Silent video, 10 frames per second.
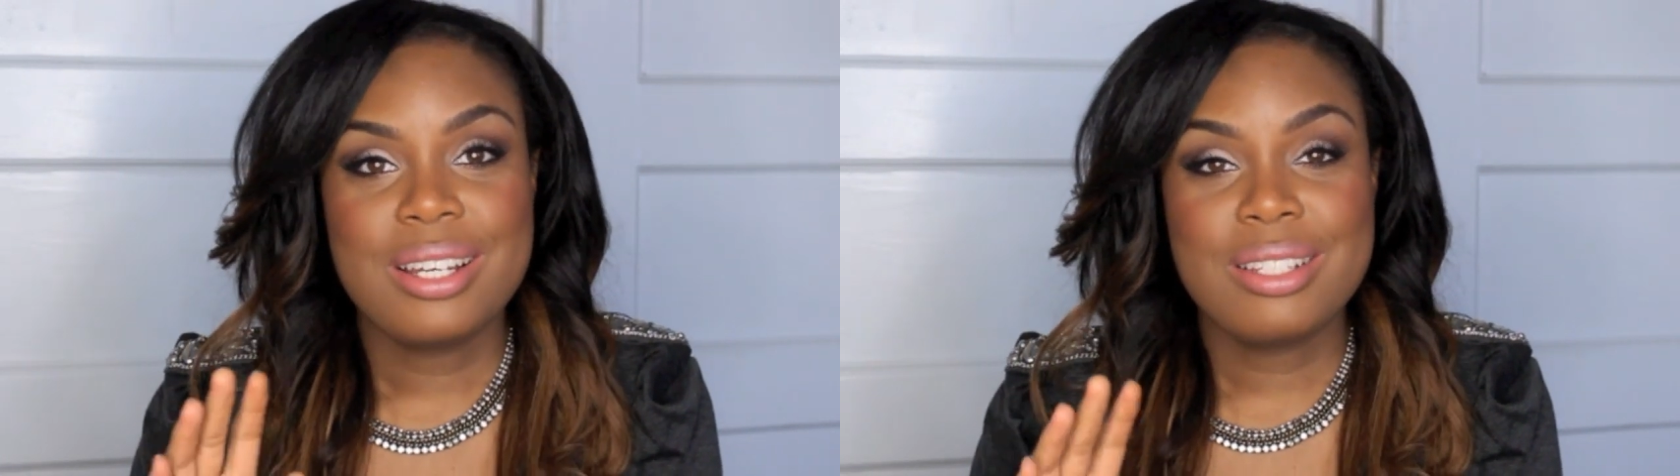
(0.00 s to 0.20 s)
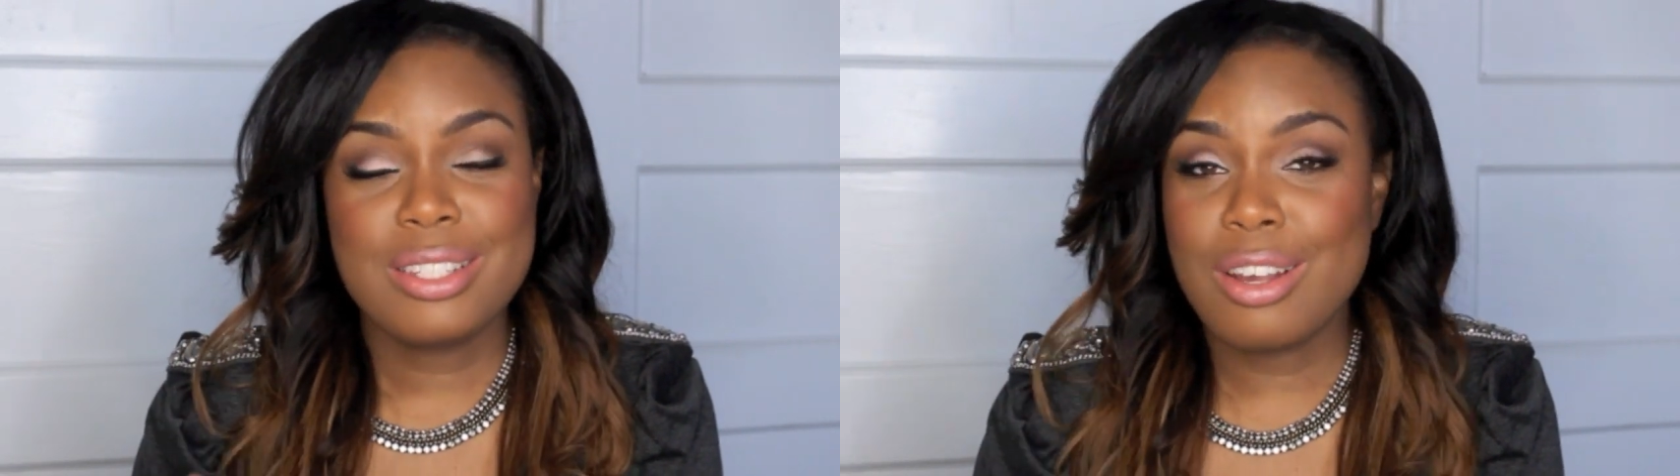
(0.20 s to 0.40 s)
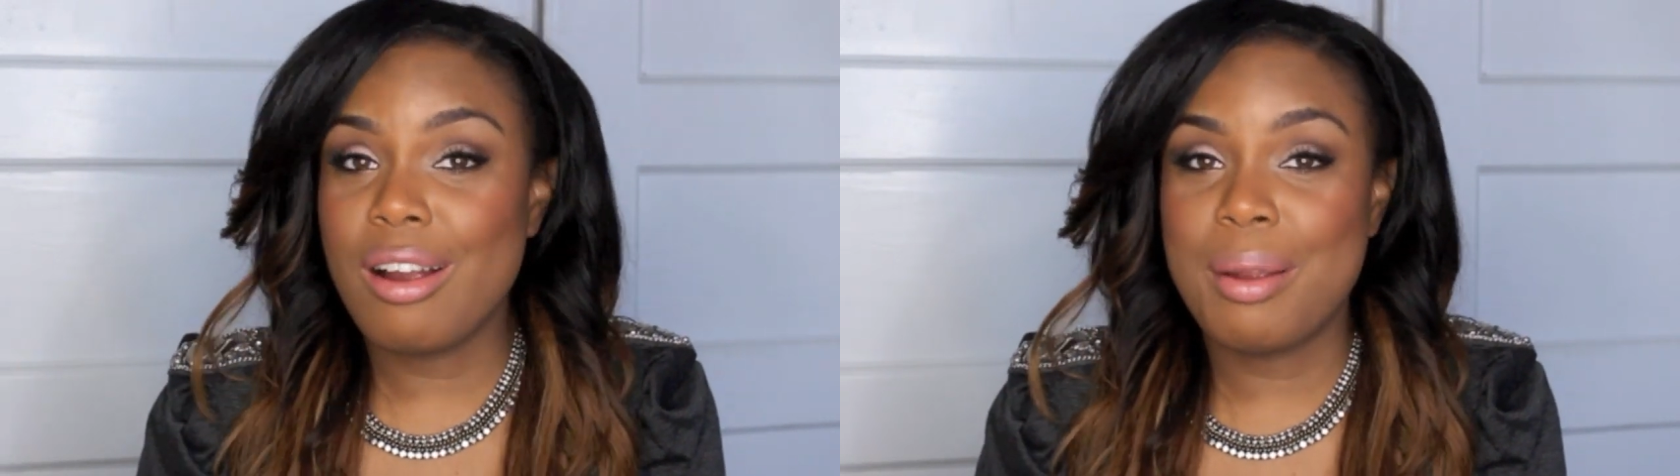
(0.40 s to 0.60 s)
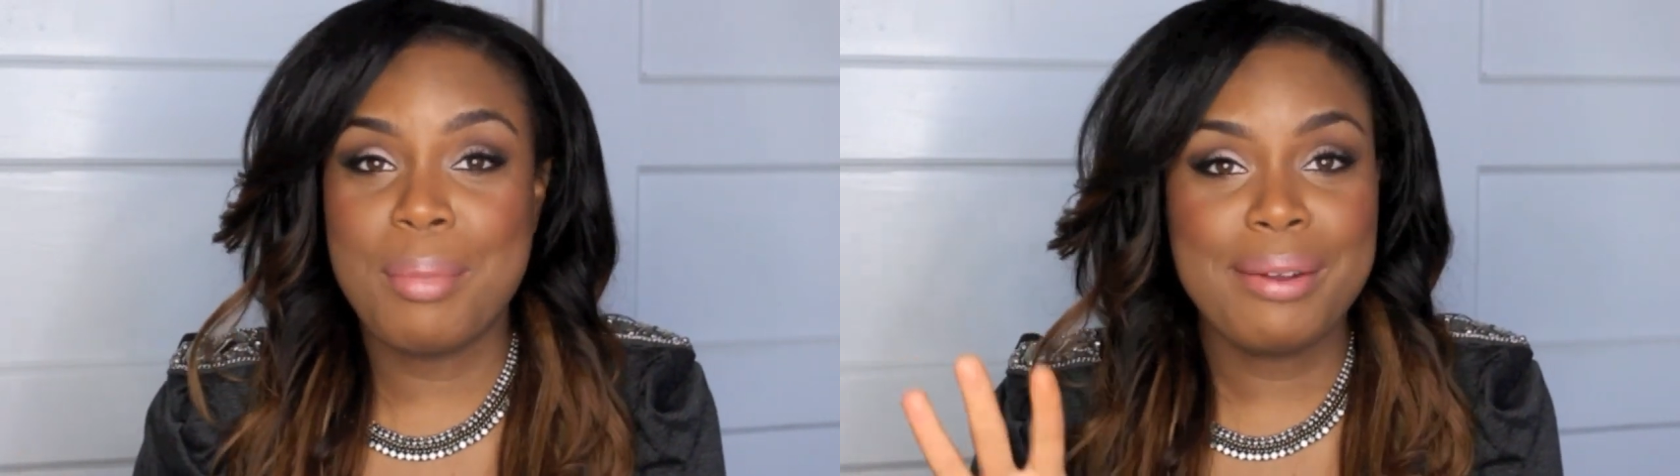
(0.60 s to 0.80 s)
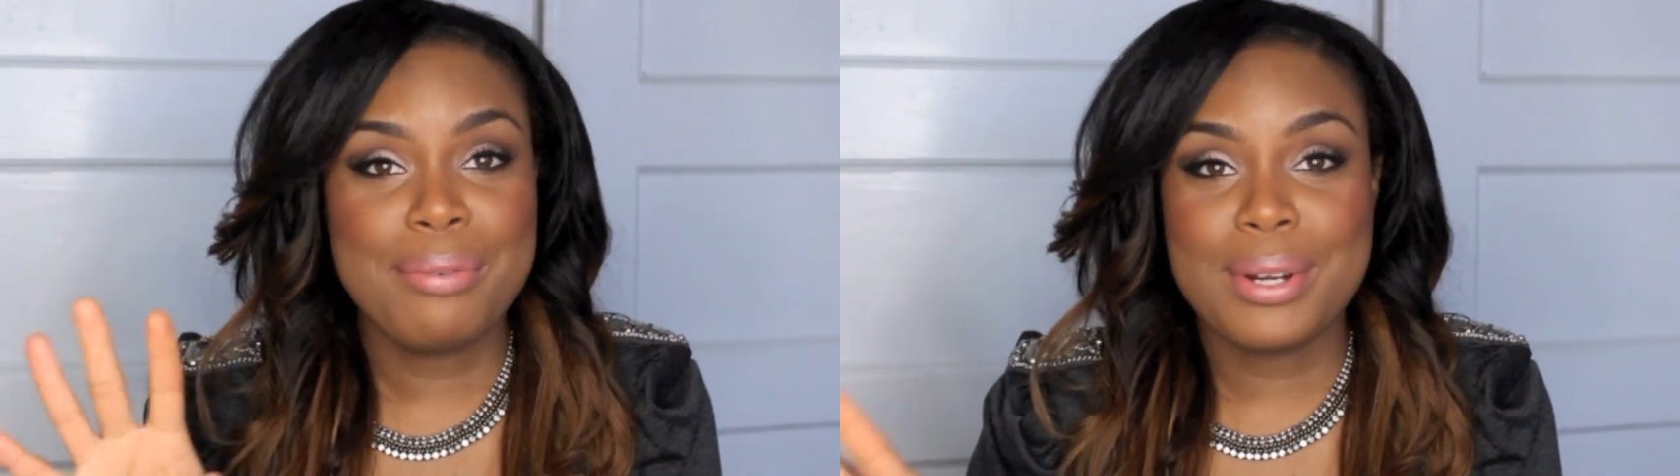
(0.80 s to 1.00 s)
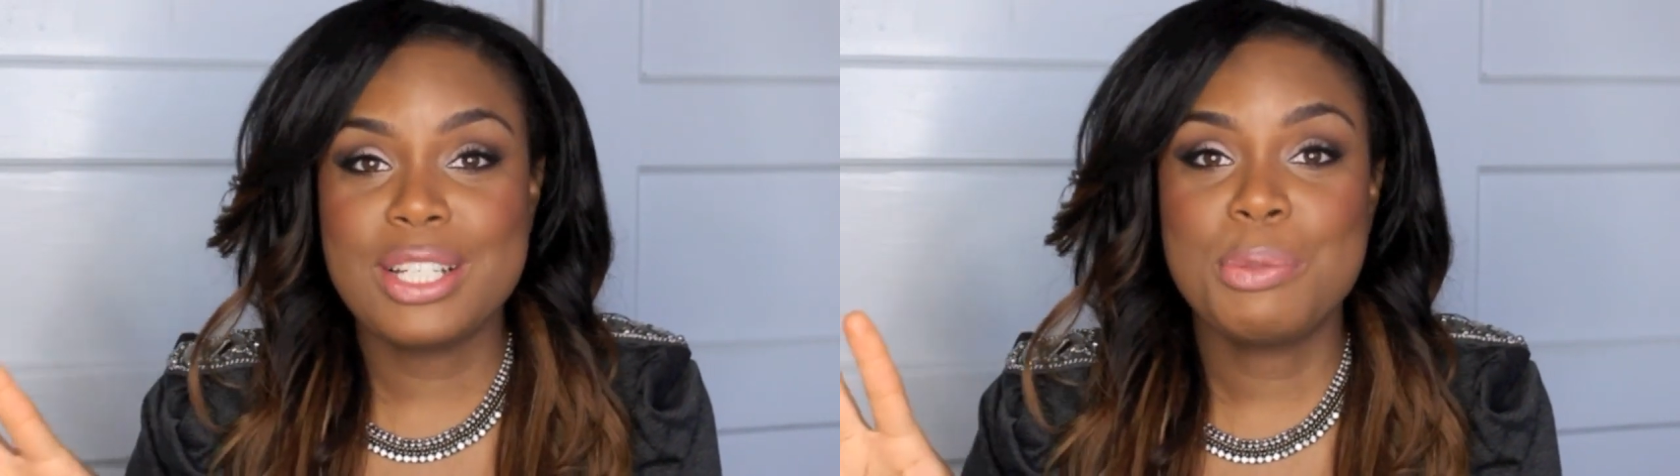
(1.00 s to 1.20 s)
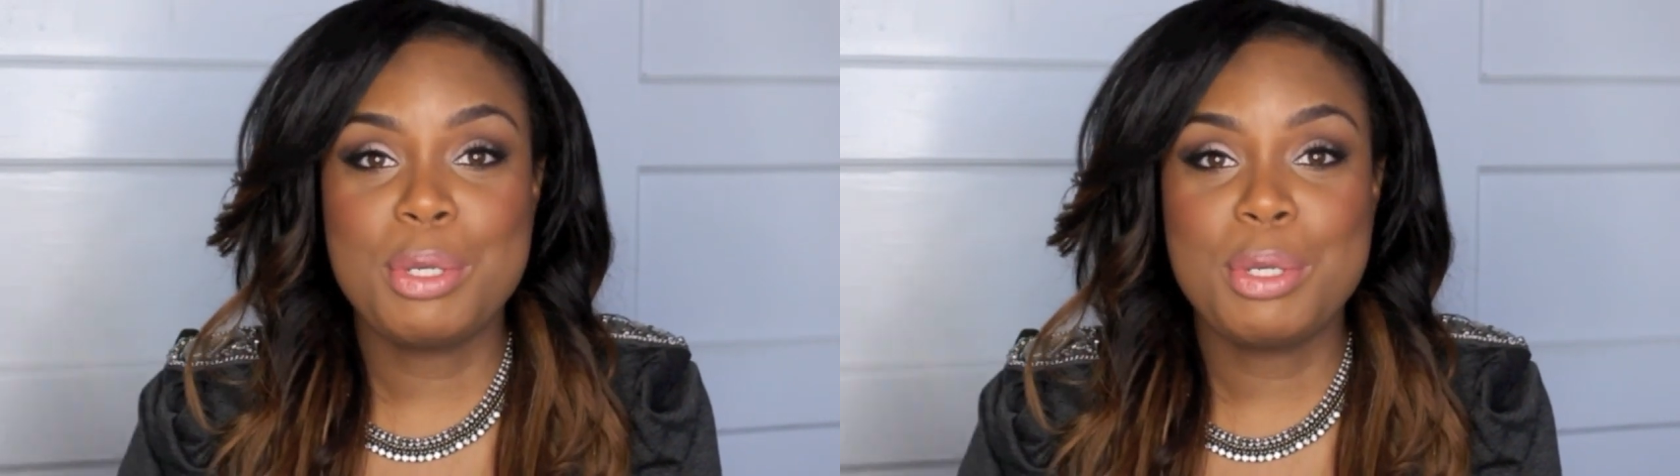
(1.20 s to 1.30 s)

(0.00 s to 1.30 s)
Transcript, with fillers: Sorry my French